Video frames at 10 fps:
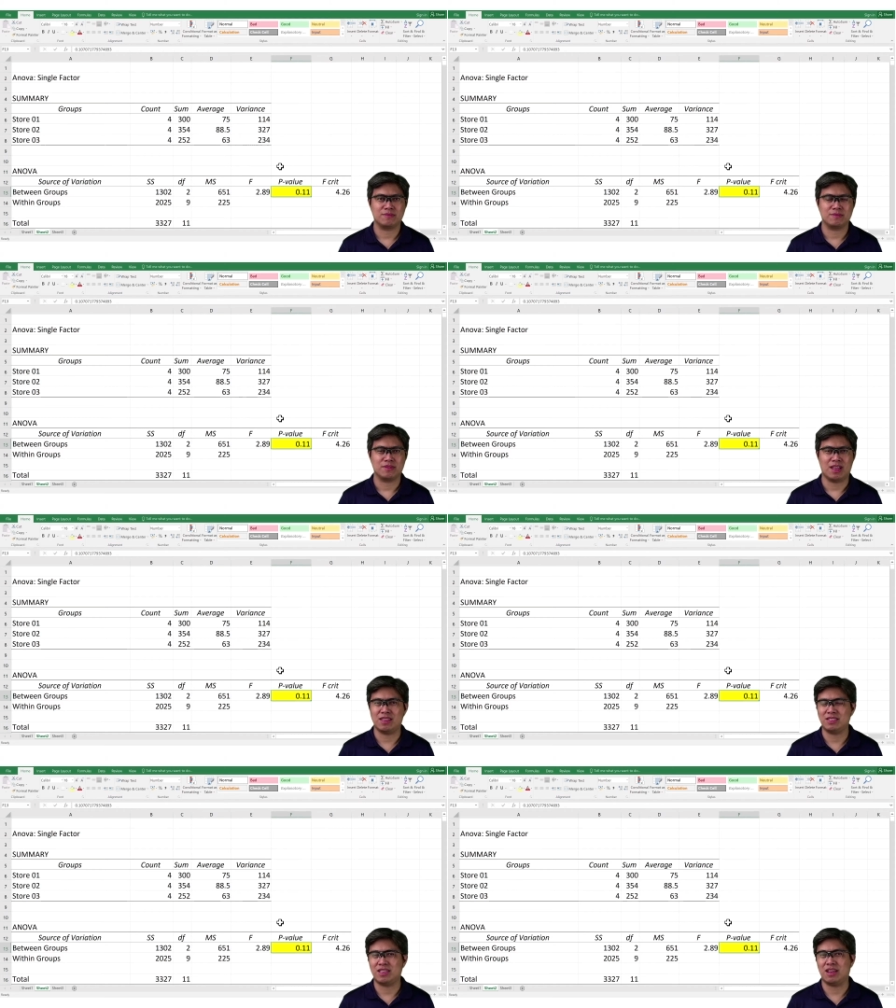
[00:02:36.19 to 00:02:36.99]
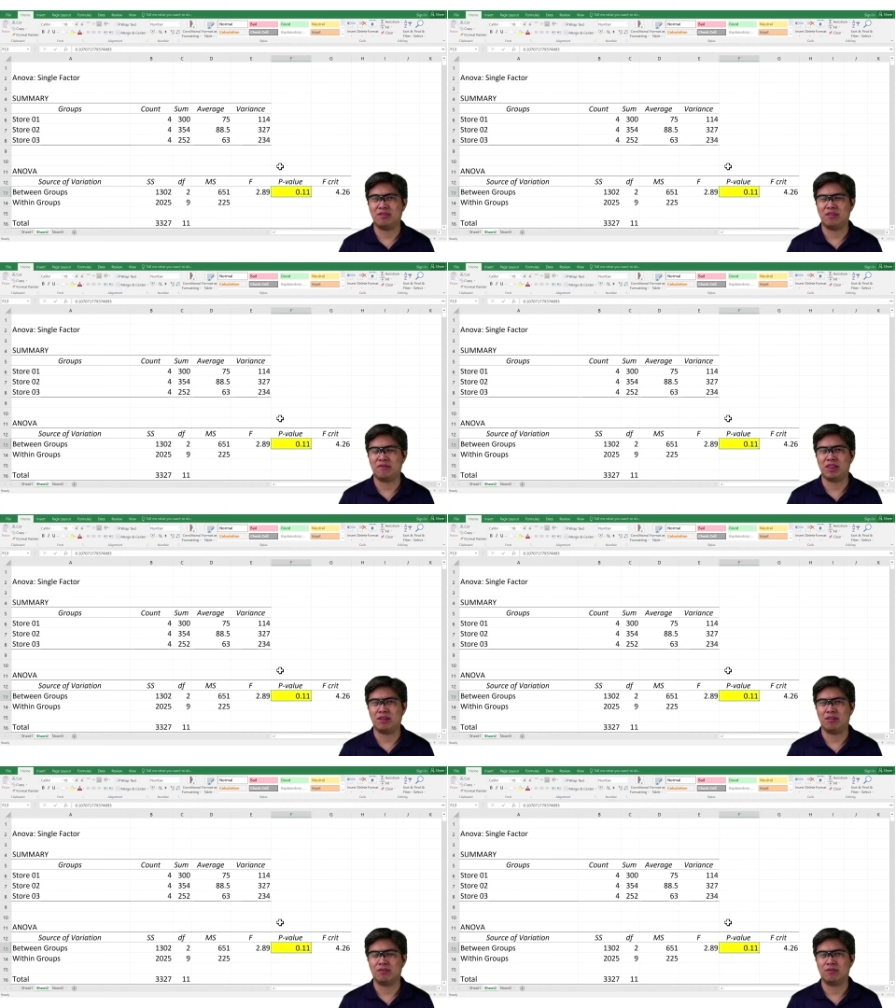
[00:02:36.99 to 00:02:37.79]
And that's the end of the video.
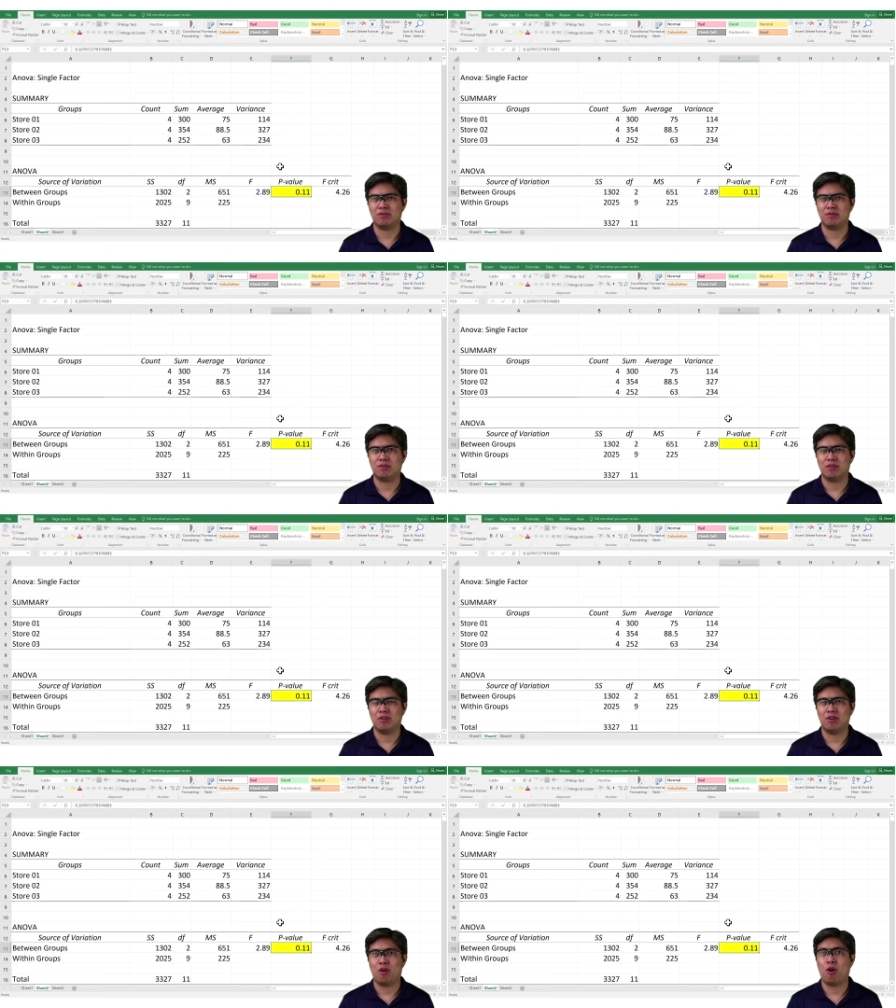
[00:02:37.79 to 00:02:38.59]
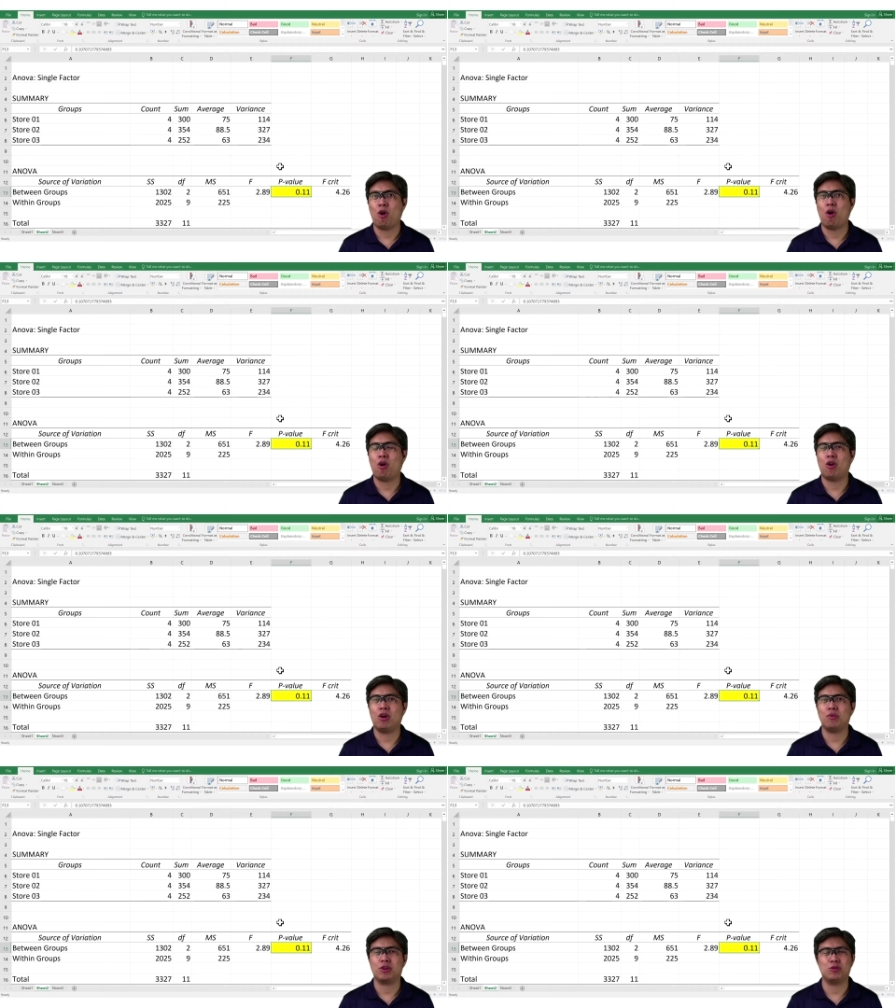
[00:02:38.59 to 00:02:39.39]
Or we
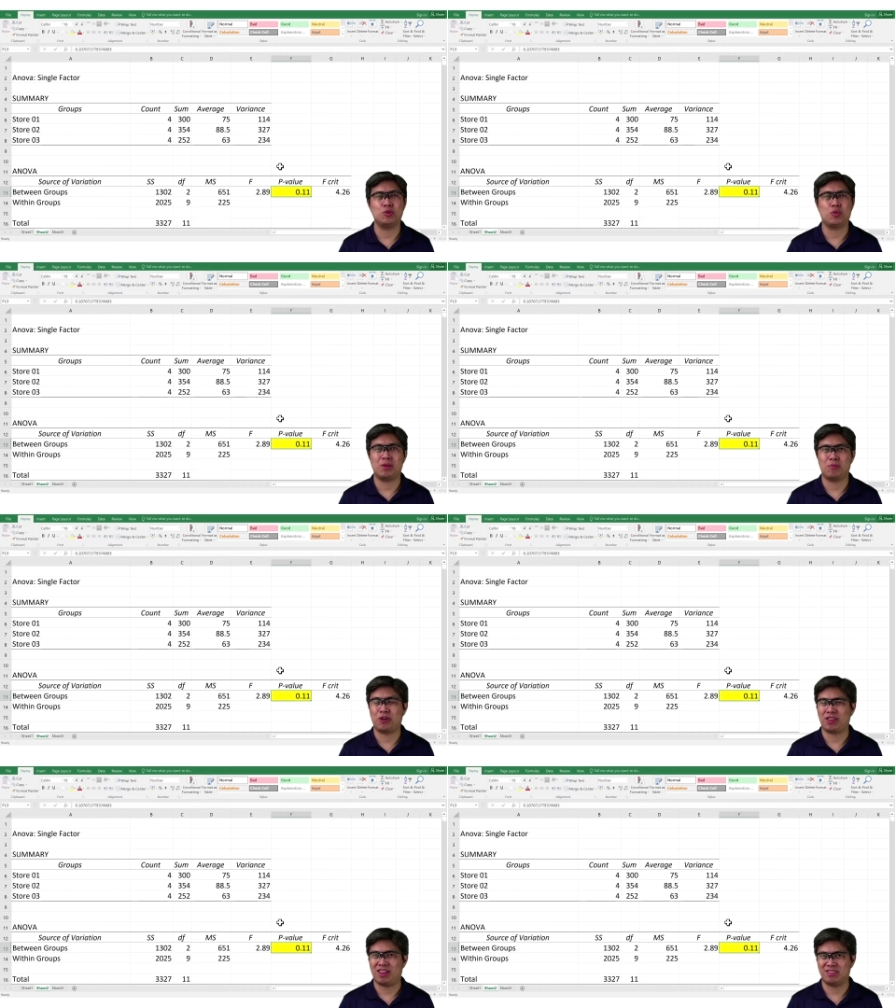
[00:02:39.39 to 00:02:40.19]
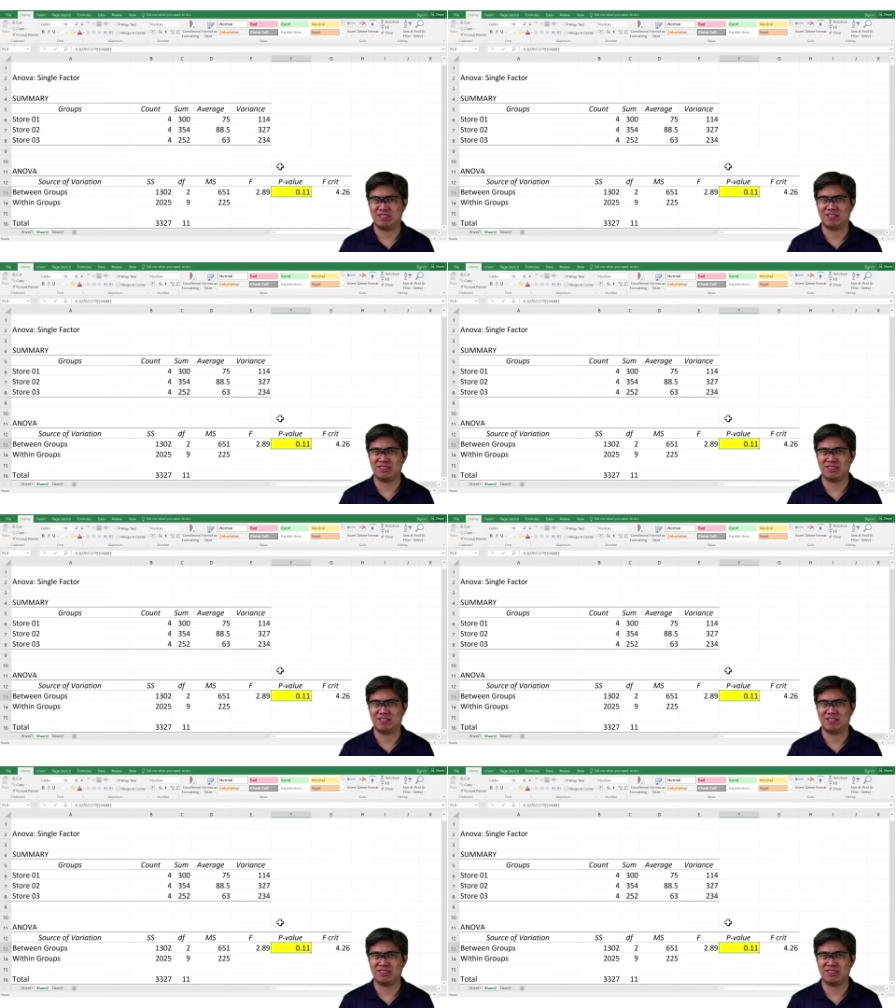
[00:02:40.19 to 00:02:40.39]
could do one more test.